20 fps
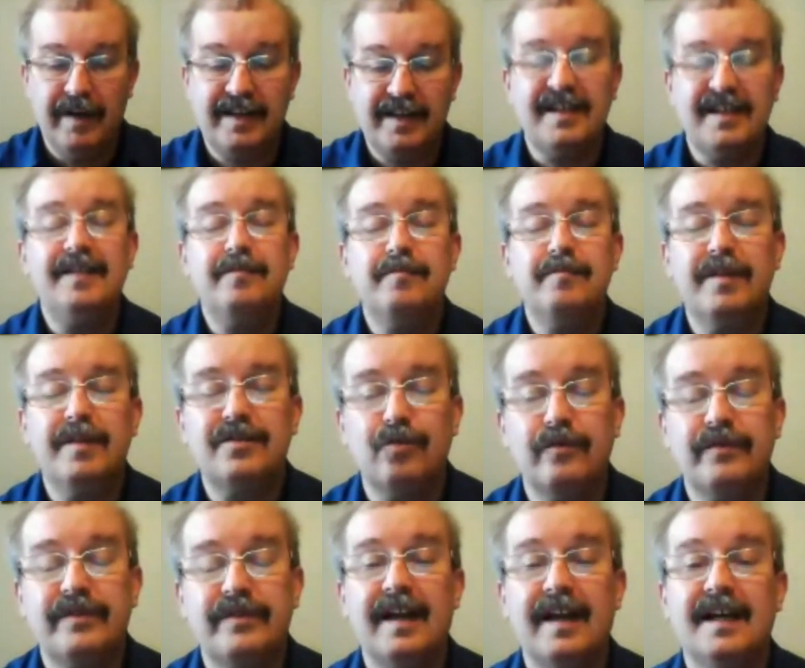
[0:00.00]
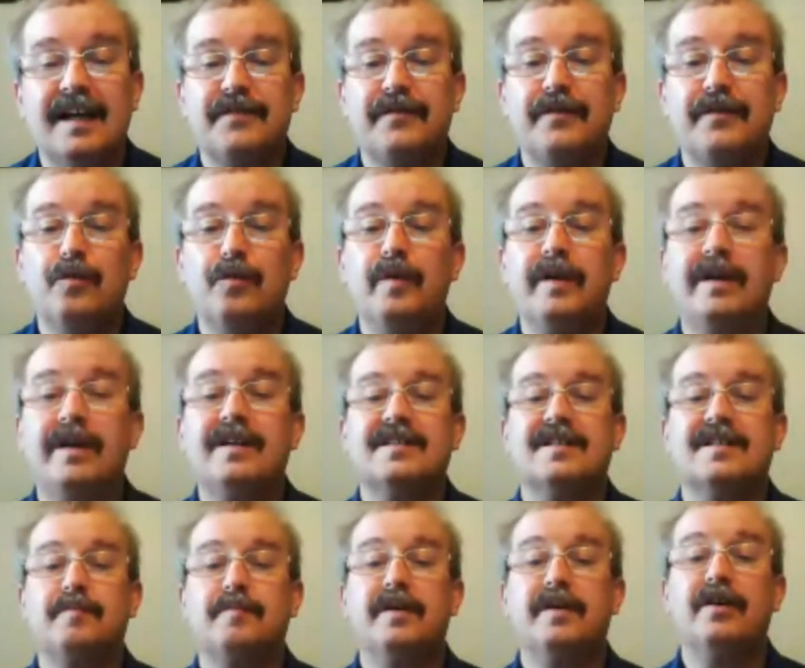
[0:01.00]
my excitement over the last few
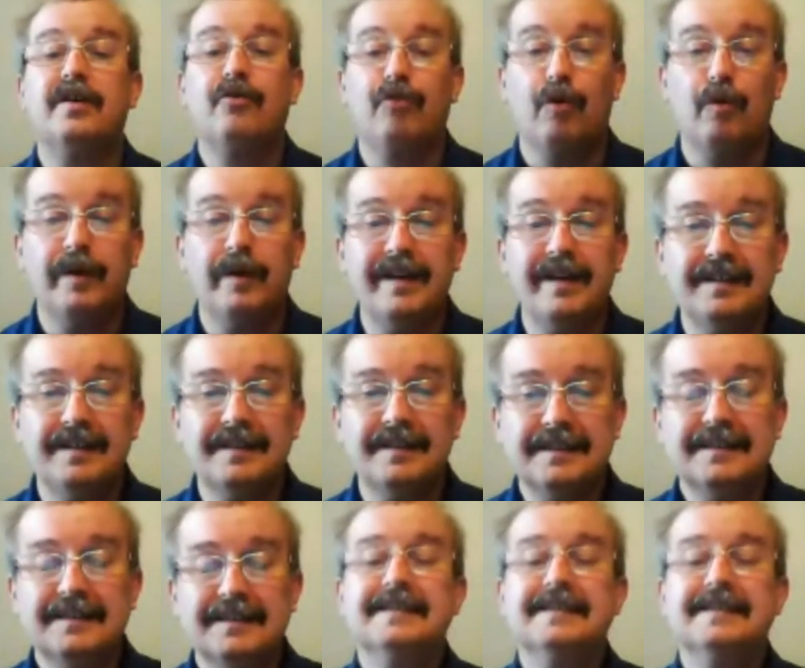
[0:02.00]
weeks has been growing,